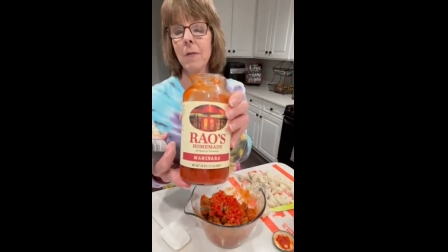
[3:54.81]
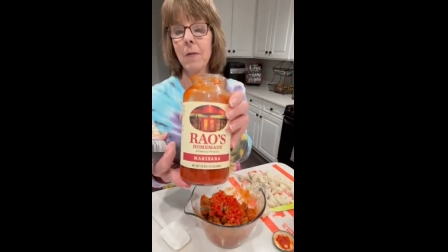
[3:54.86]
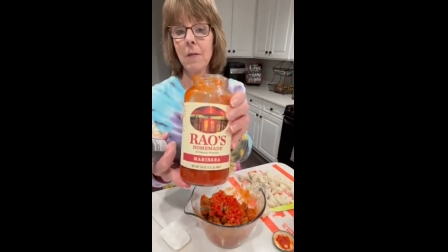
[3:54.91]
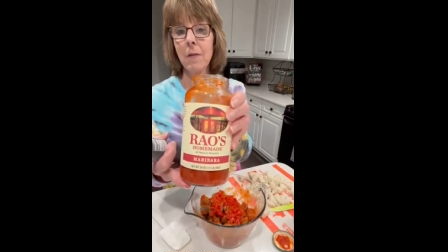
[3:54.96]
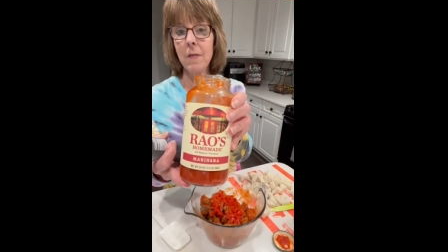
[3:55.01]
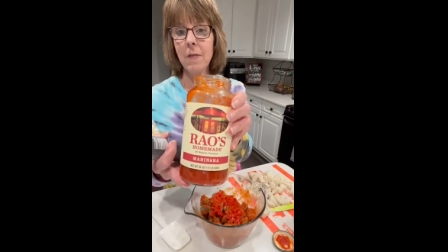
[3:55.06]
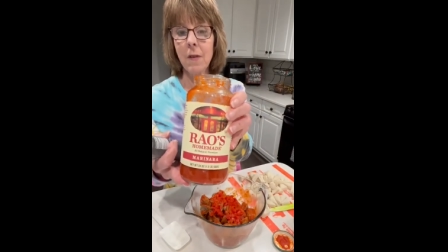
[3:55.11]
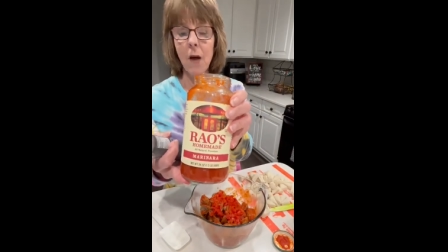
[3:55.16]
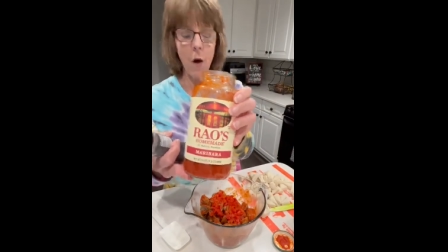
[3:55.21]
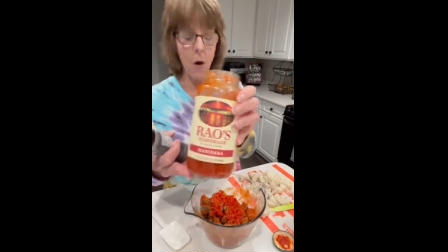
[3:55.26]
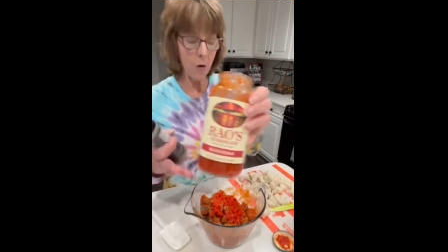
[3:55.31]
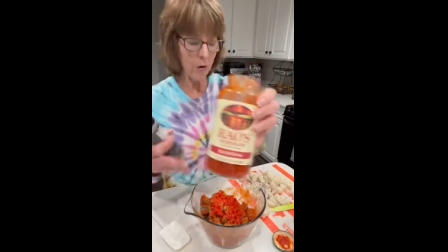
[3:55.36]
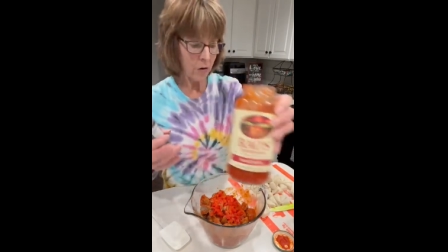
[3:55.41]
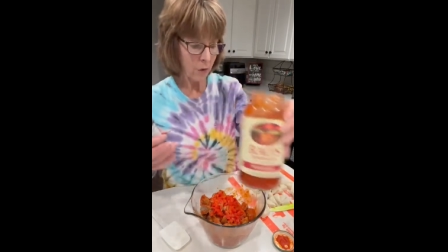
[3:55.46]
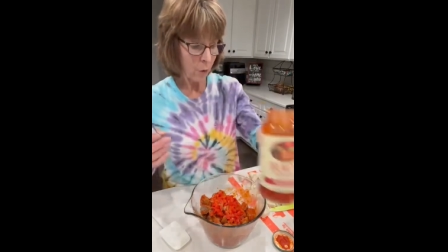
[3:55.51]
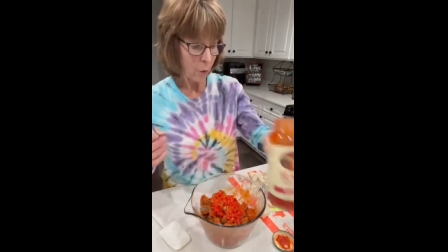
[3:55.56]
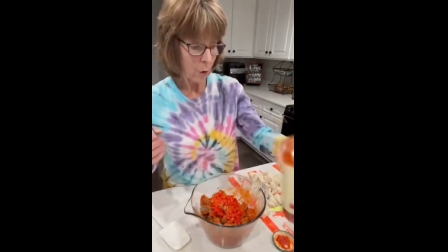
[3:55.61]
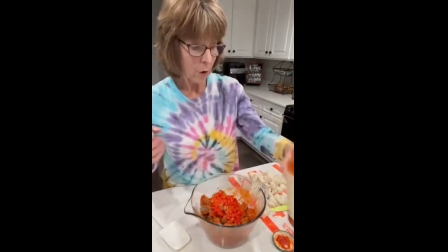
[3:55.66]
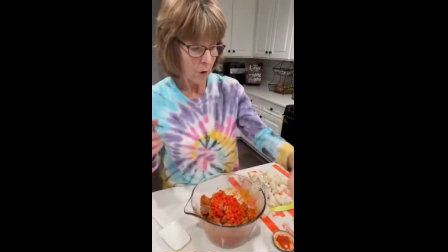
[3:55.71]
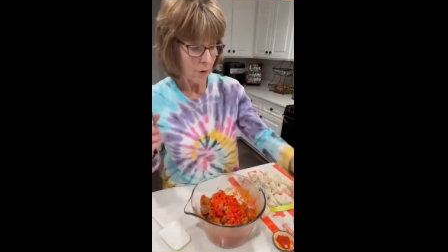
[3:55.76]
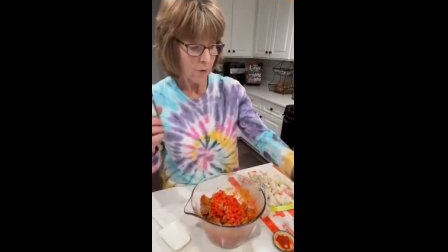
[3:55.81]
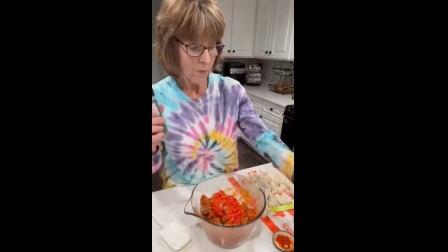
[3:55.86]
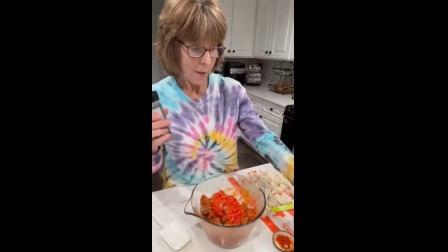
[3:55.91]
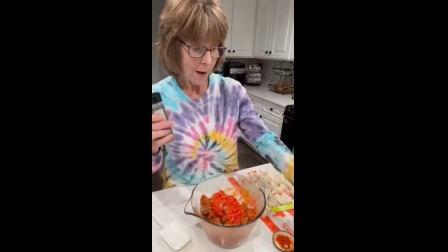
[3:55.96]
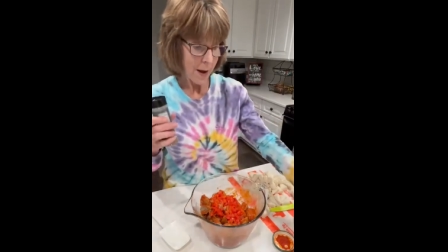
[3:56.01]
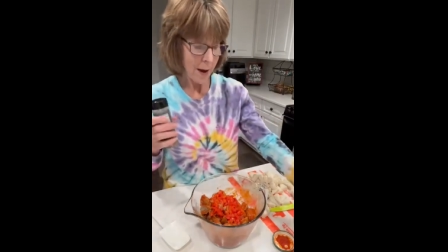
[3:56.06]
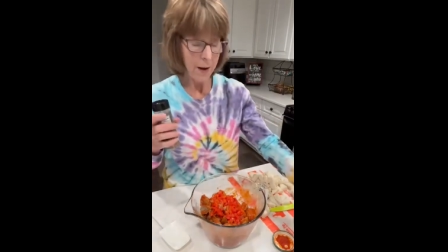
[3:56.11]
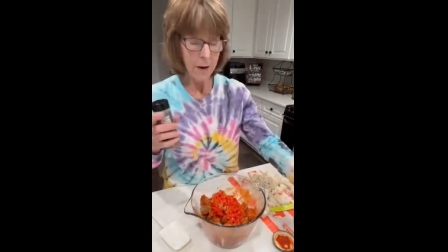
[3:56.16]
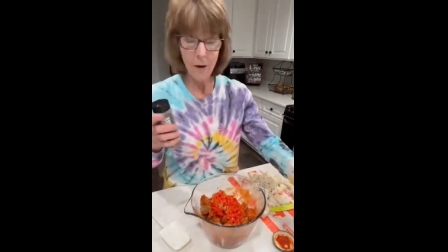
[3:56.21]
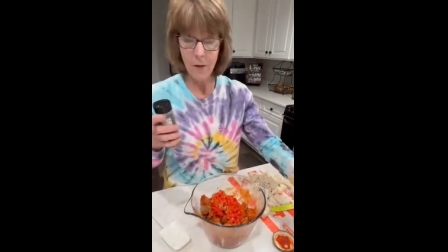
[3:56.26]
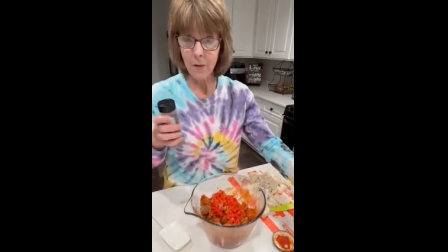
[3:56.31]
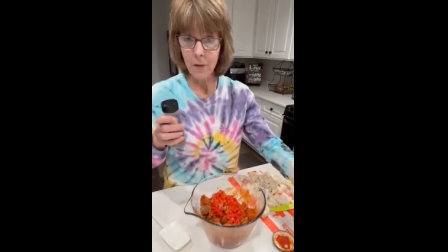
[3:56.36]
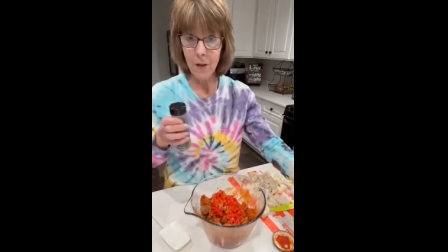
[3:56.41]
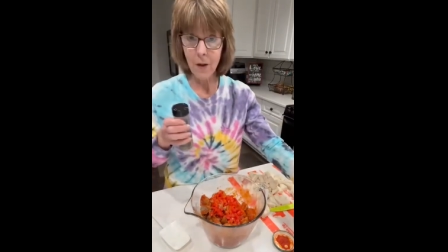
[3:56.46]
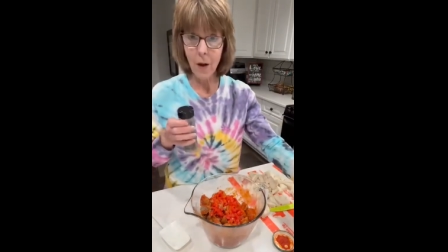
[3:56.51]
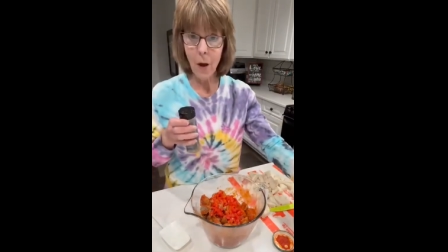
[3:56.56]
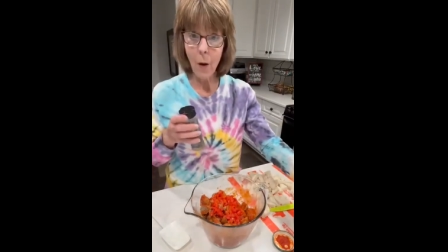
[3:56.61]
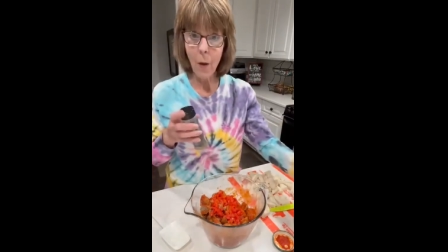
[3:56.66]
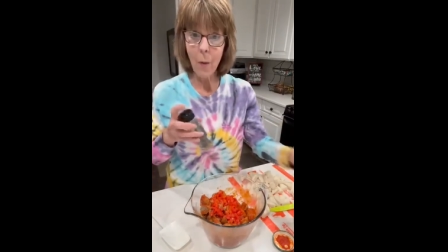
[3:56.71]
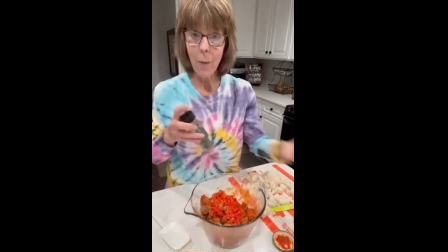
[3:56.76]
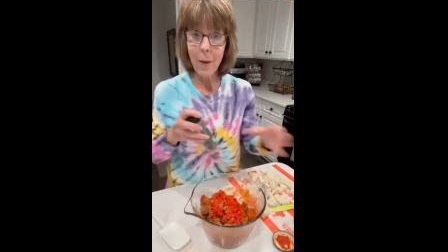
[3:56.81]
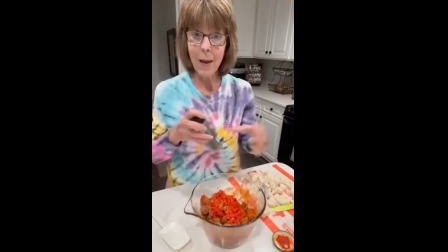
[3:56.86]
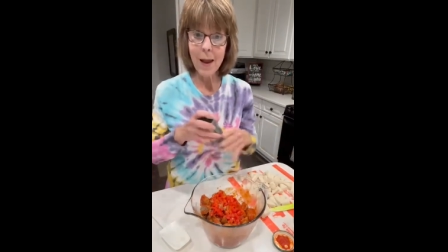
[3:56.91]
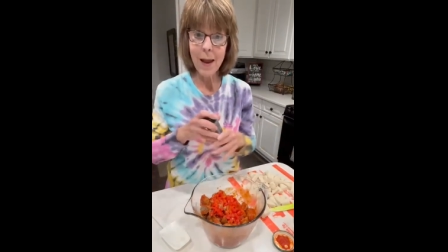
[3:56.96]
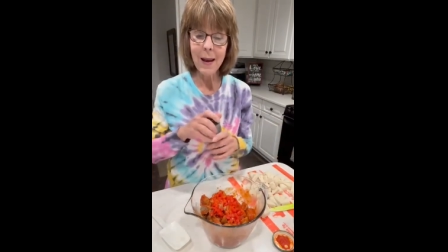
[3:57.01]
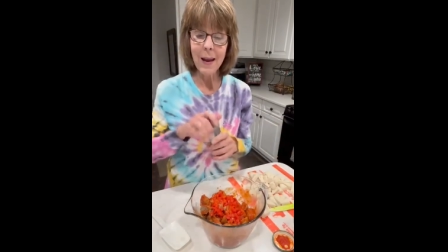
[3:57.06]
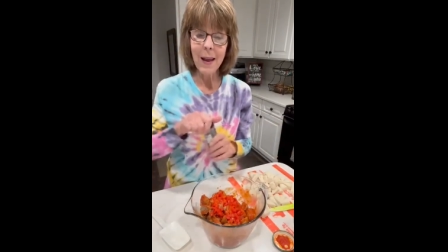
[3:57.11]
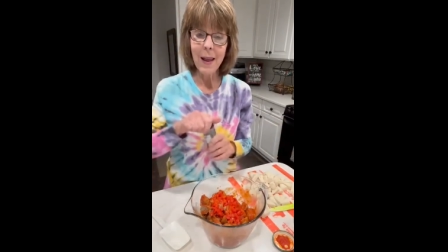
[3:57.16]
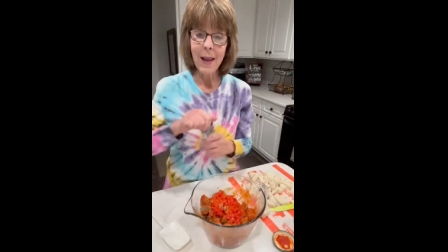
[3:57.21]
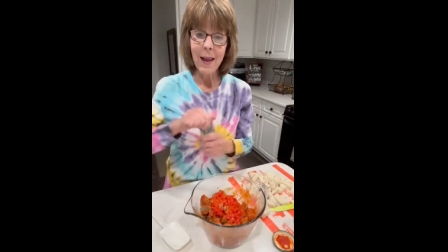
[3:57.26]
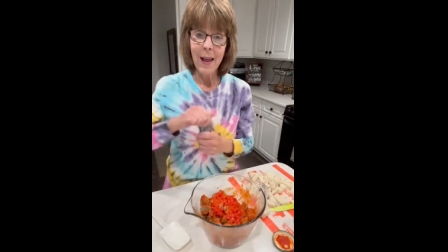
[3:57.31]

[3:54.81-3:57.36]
sauce, one of mine, other than homemade,